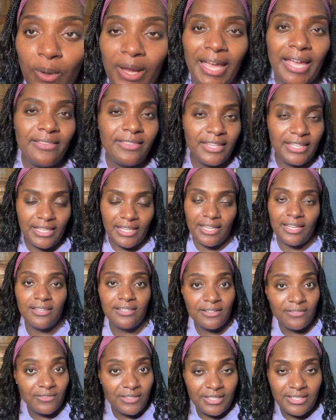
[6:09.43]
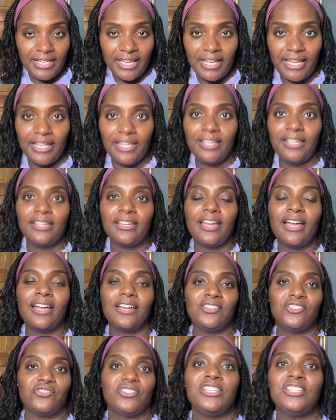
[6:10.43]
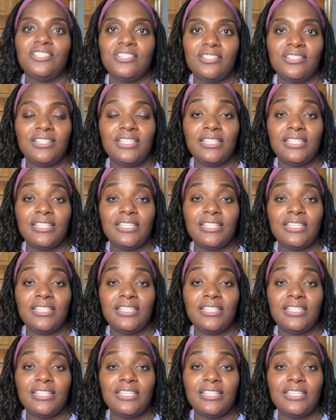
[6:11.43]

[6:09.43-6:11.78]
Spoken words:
At the end of the day, hydration